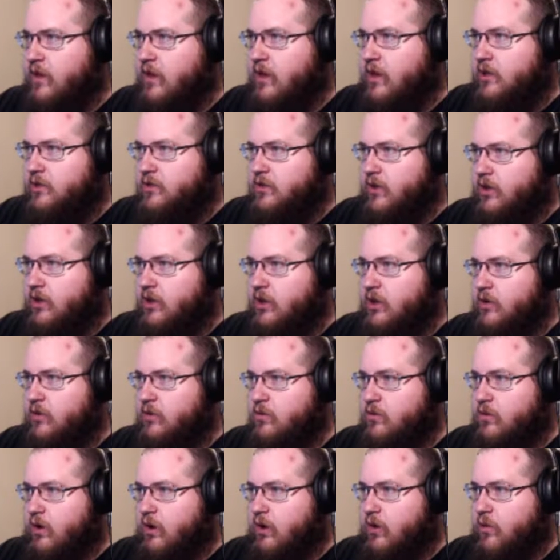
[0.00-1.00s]
So I
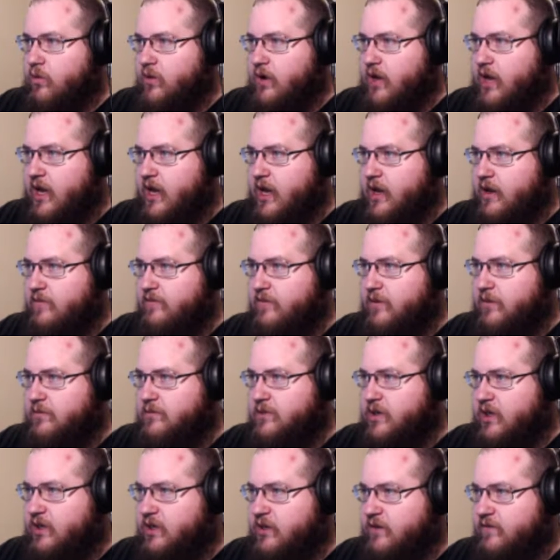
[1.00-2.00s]
know we have an
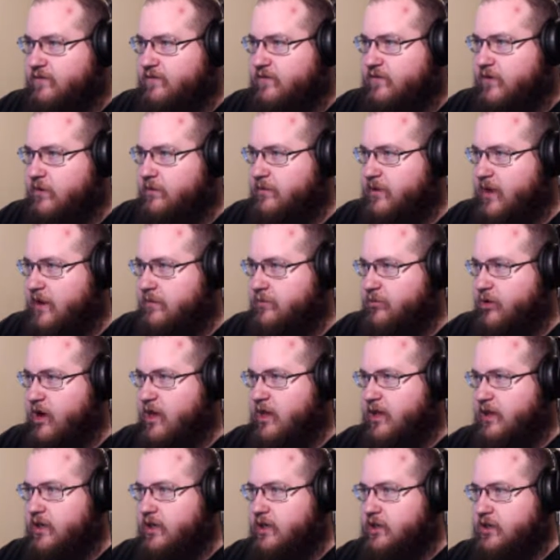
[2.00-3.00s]
objective from the
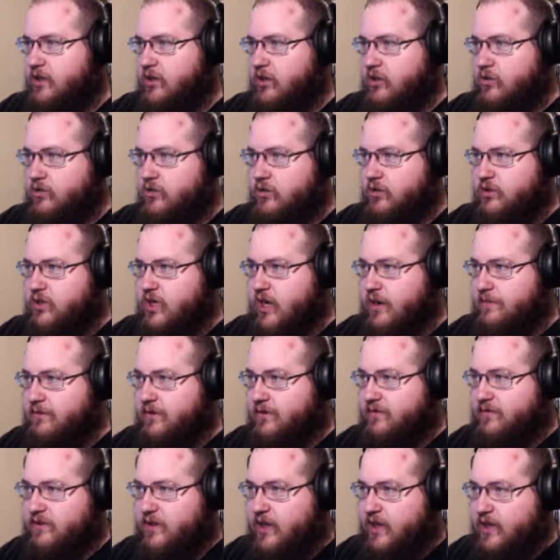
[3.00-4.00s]
Admiralty to go to the Chapel
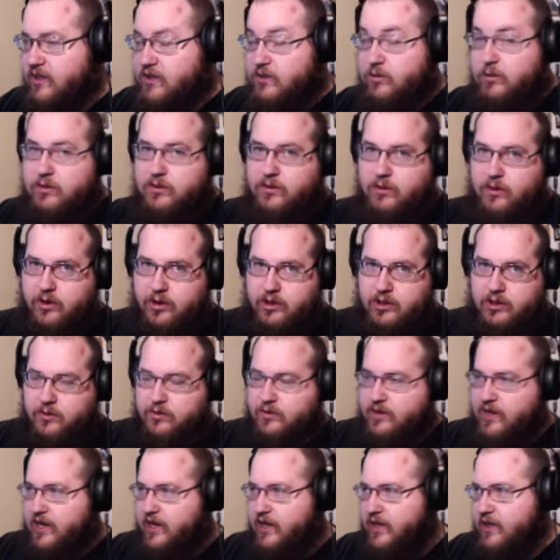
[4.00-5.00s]
of Lights, which we already know
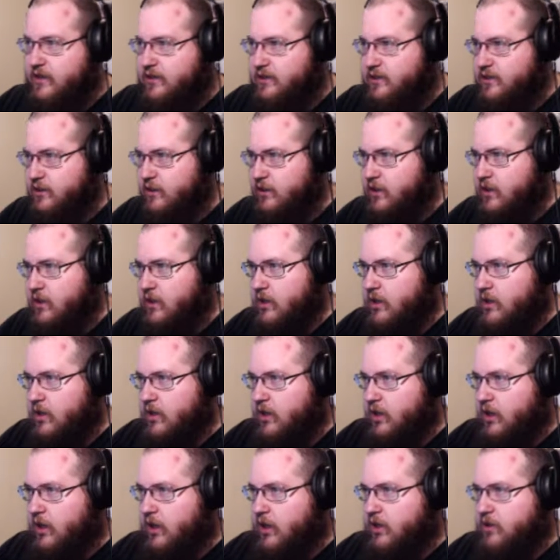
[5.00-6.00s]
where that is.
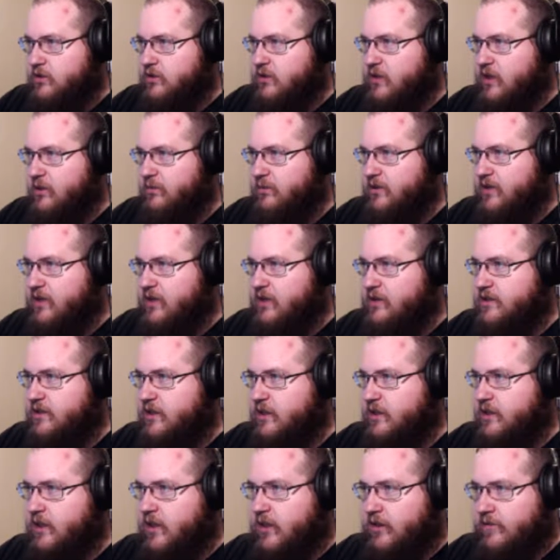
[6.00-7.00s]
So that'll be
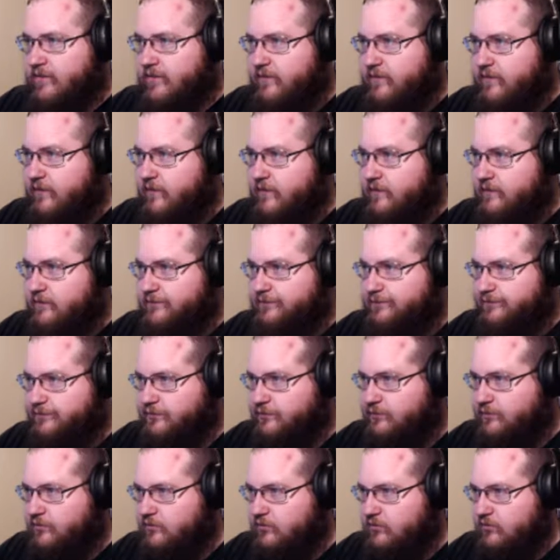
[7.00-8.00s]
easy enough.
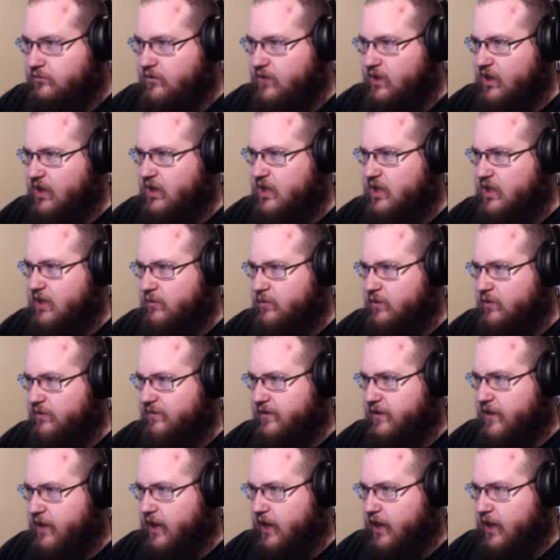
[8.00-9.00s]
Then
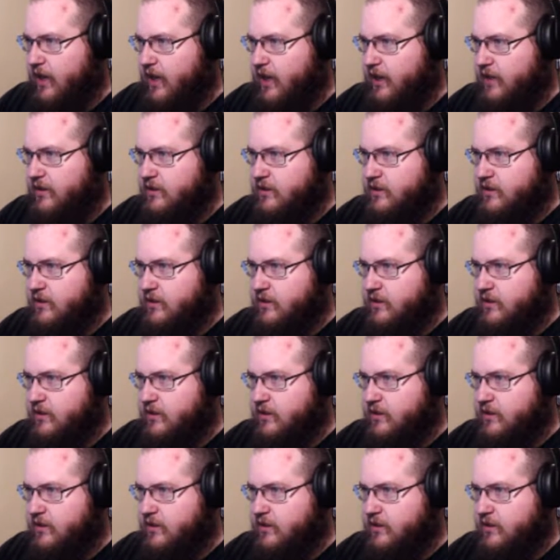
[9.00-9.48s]
we've got